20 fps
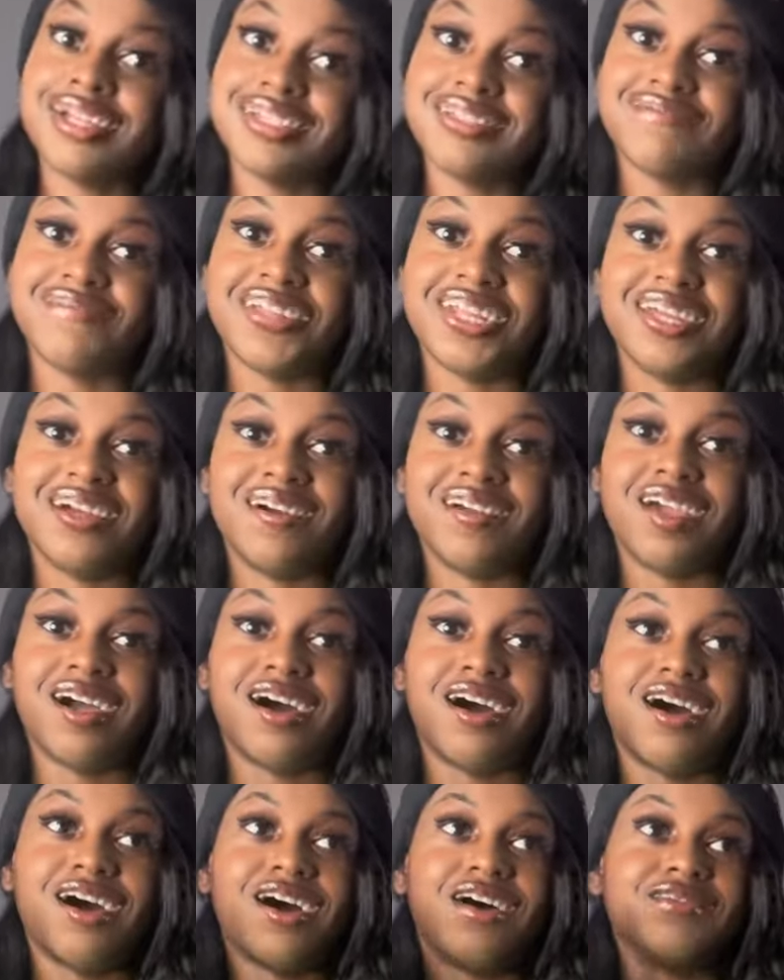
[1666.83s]
of this video,
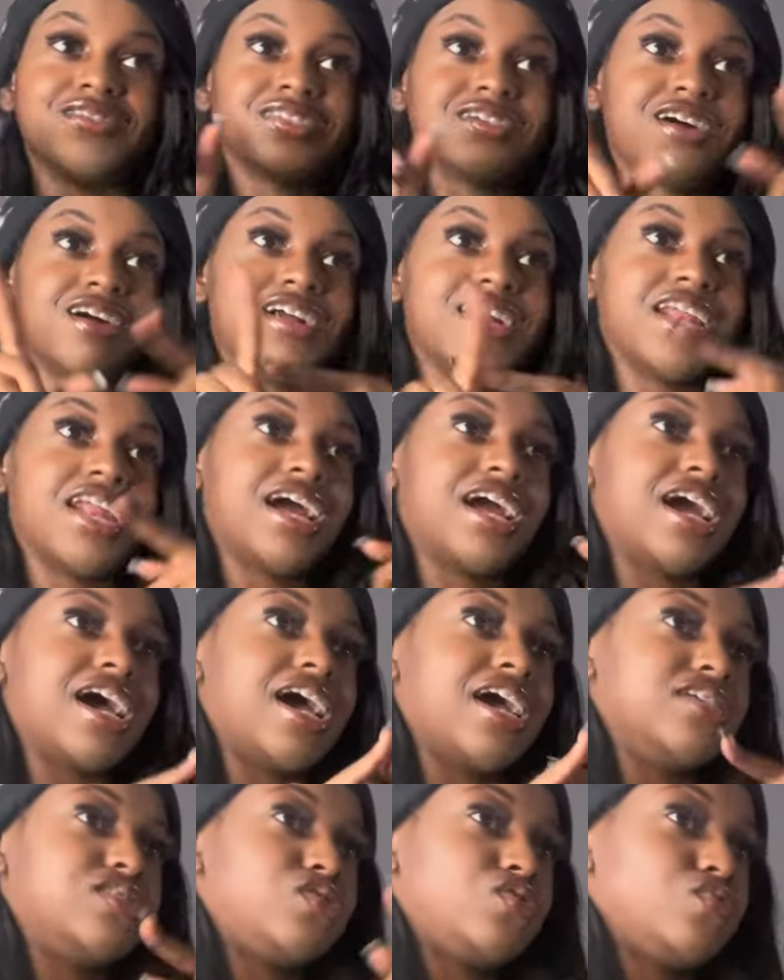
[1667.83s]
y'all. I'm sorry that I
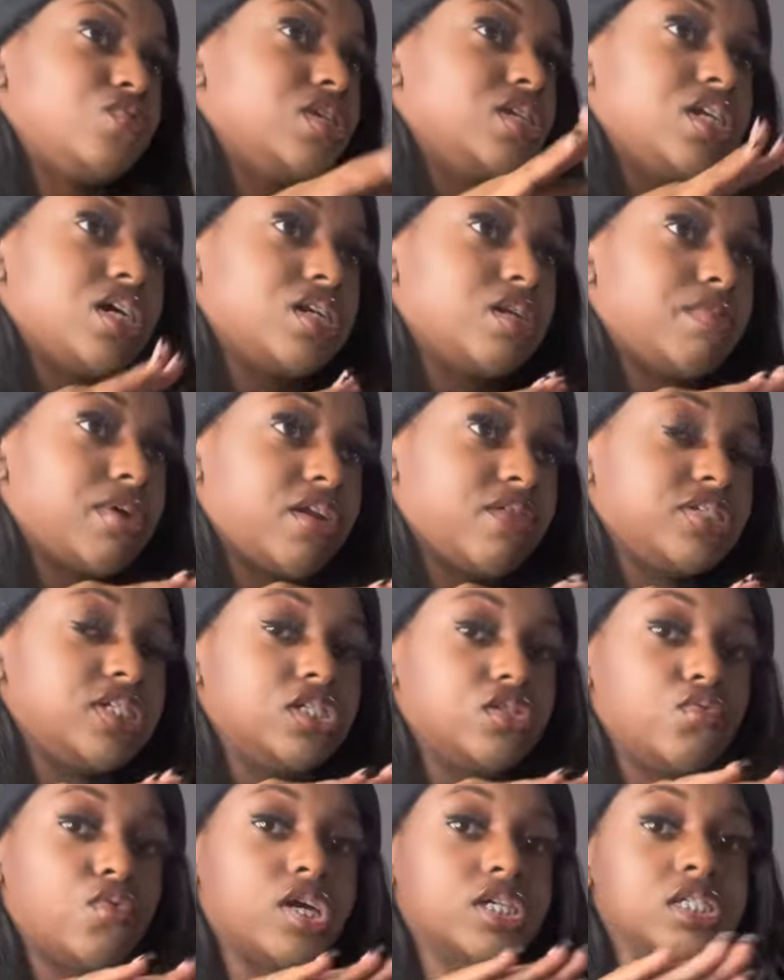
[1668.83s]
got too in depth about a
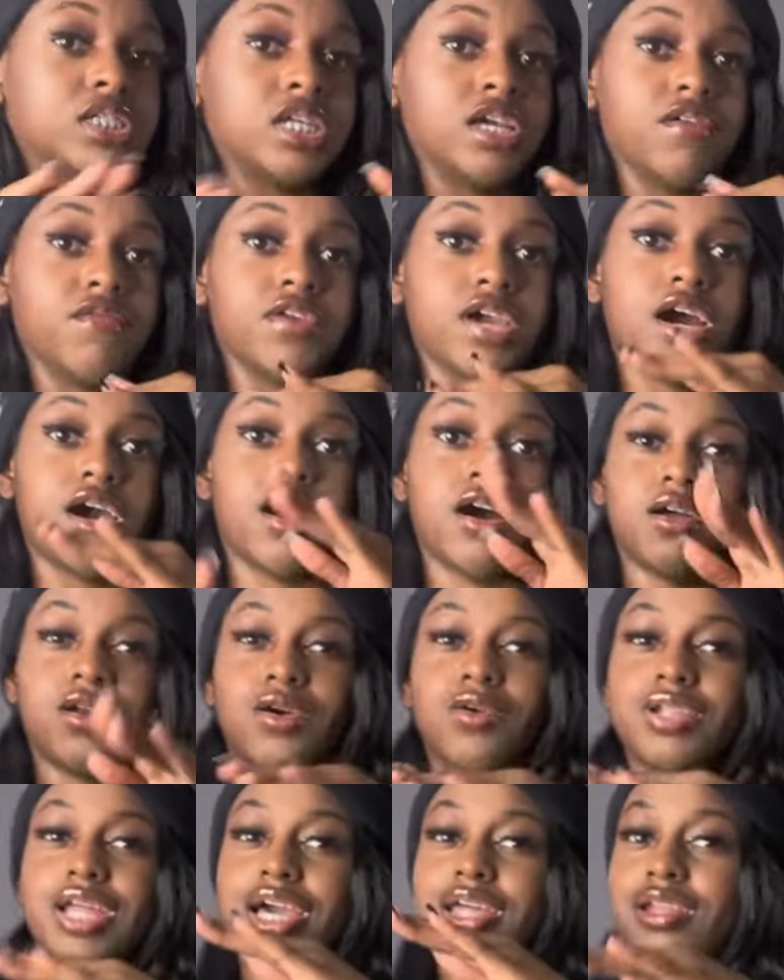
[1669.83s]
situation. If y'all
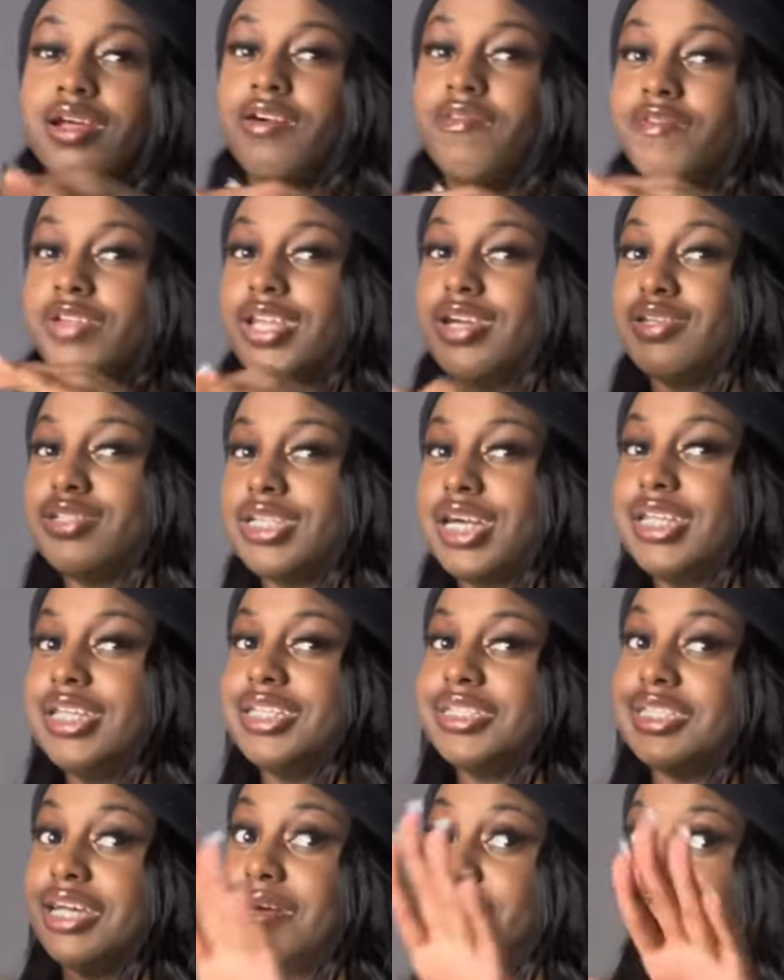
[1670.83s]
don't like long videos like
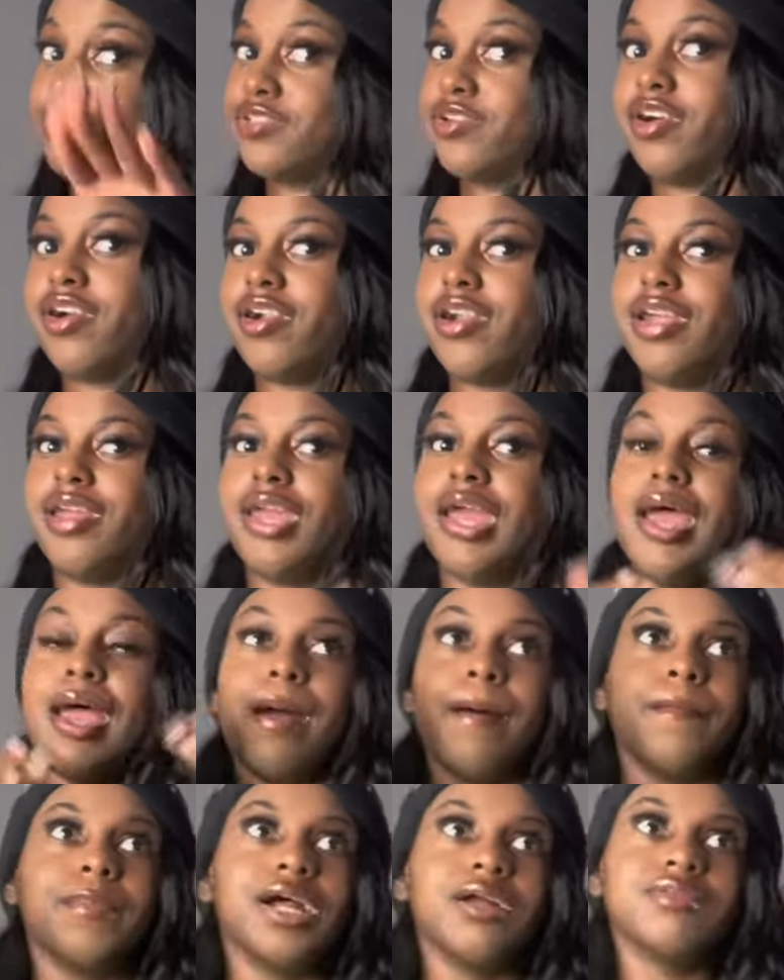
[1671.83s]
this, I'm sorry,
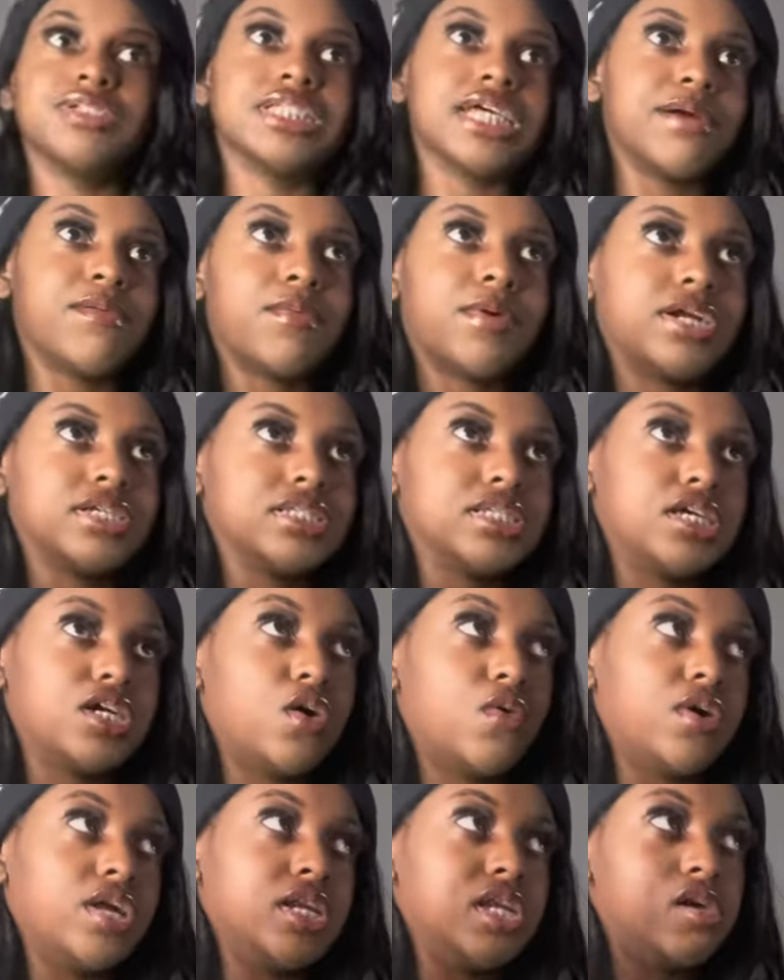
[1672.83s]
but I'm just the type of person to
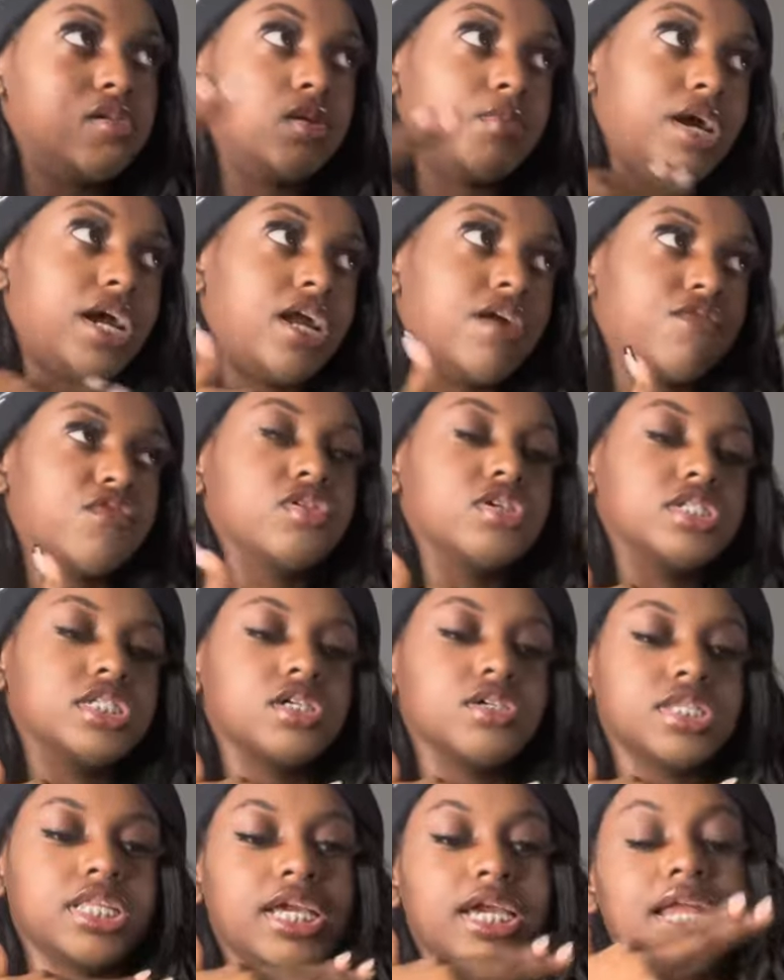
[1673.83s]
go in depth about every little
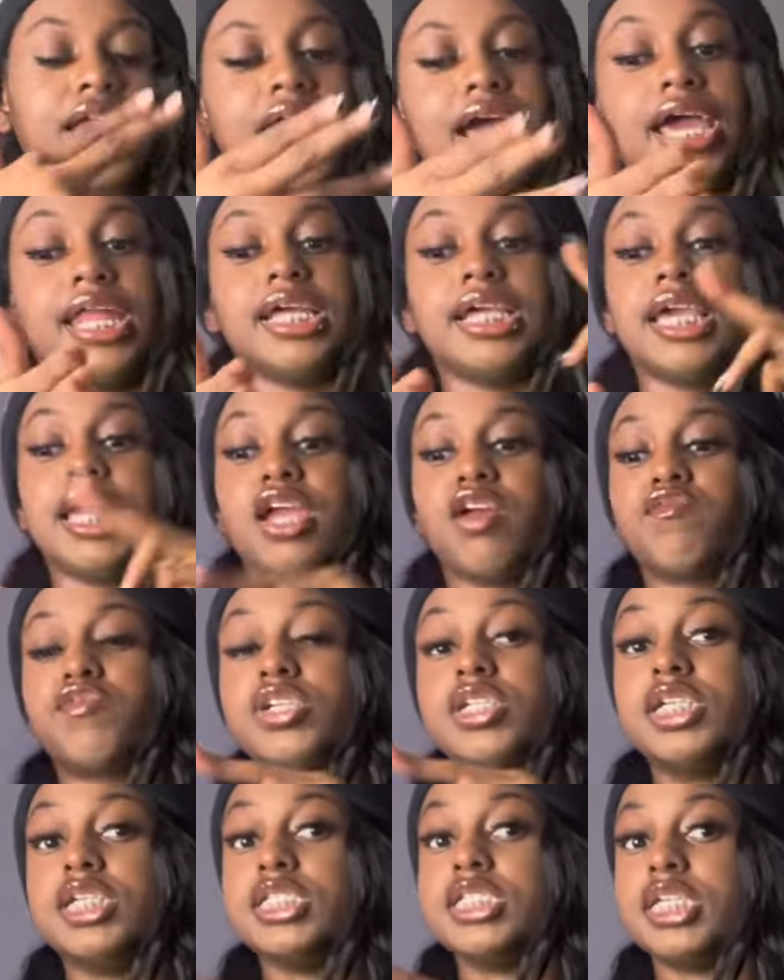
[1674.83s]
single thing, and I had to get every
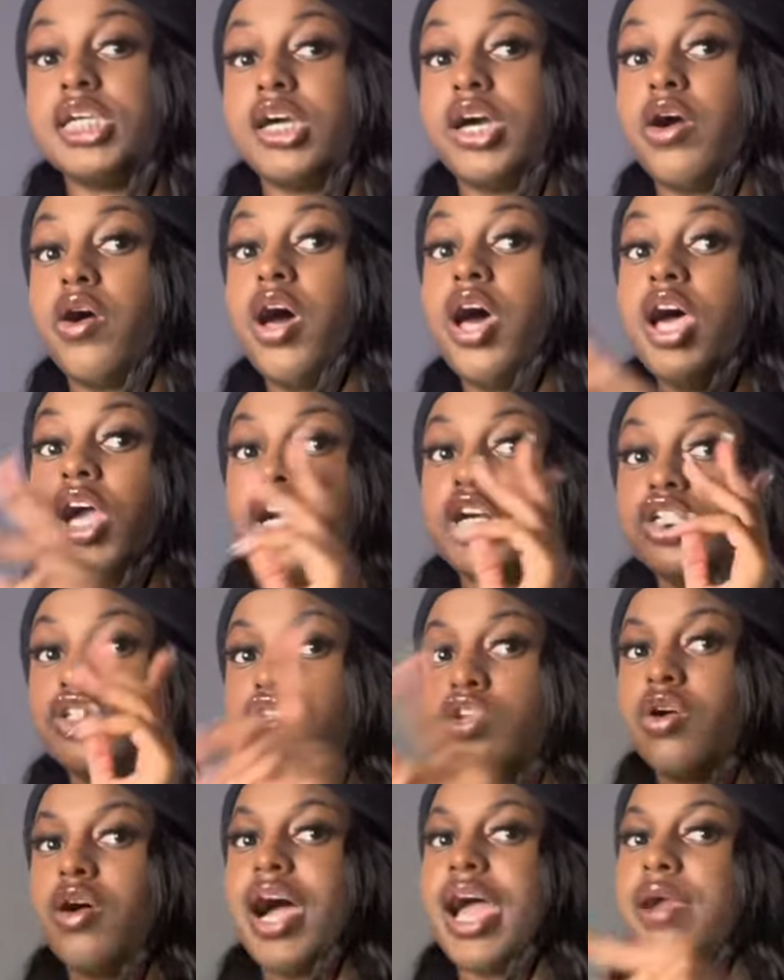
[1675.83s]
detail, because, you
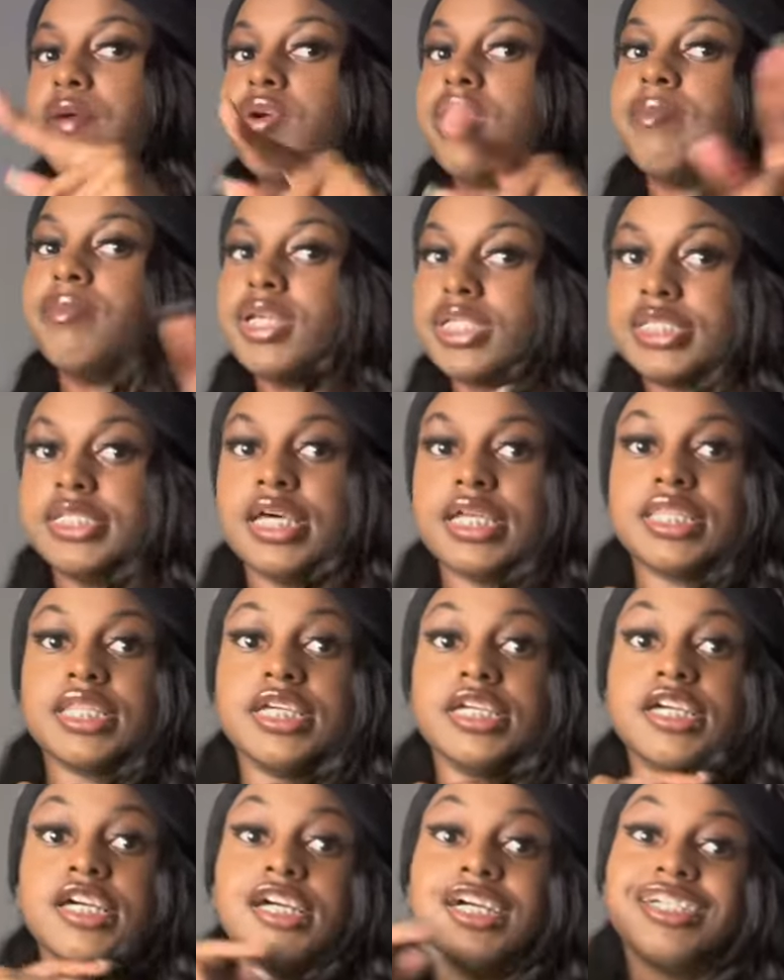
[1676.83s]
know, I ain't want to miss
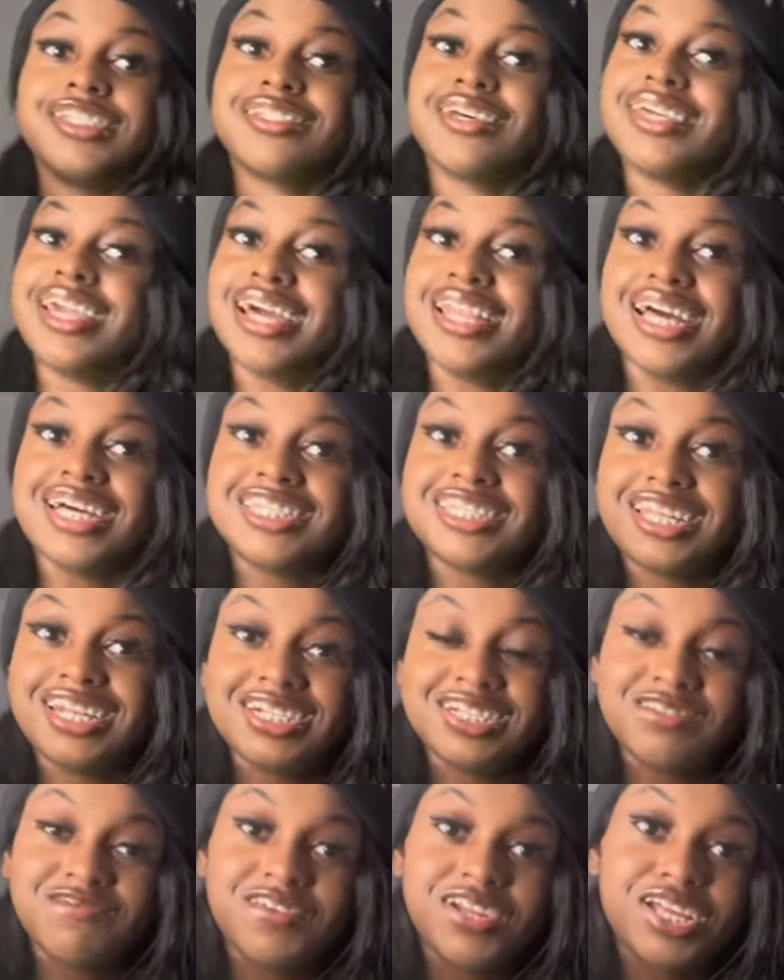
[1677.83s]
nothing. So yeah, that's the end of
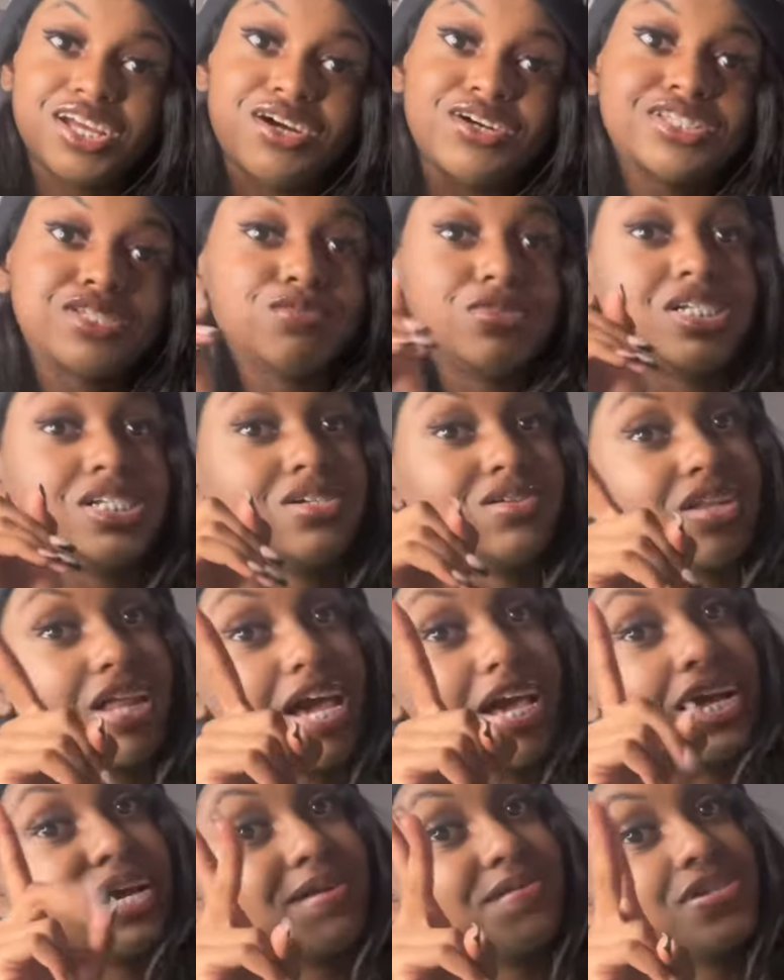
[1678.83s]
this video. So make sure you
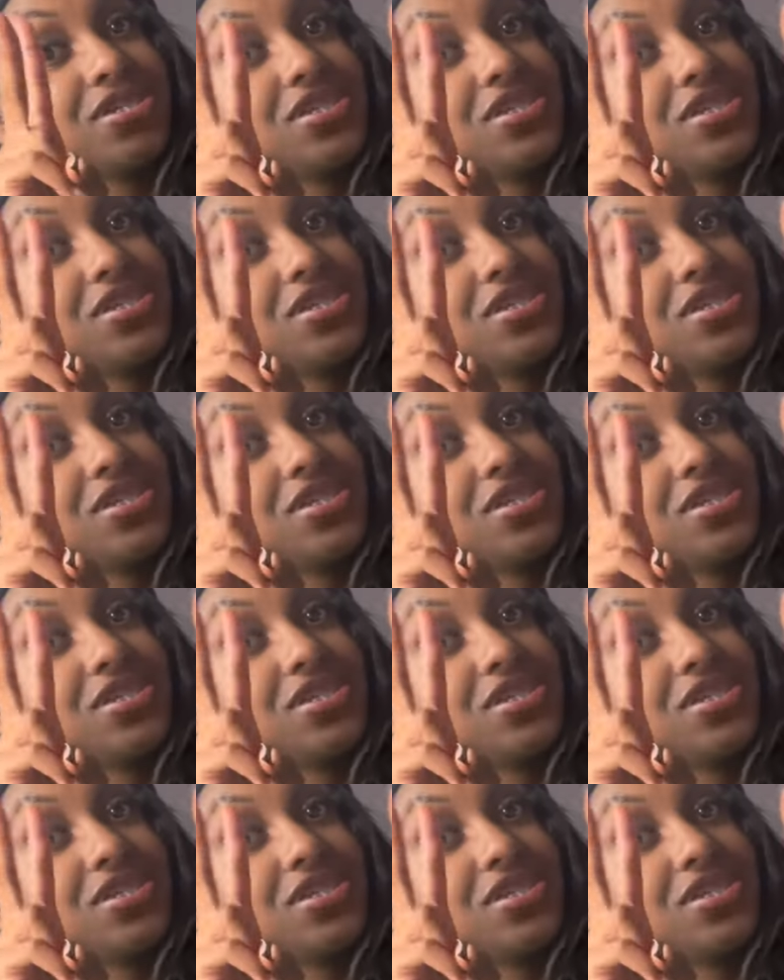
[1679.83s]
like, comment, and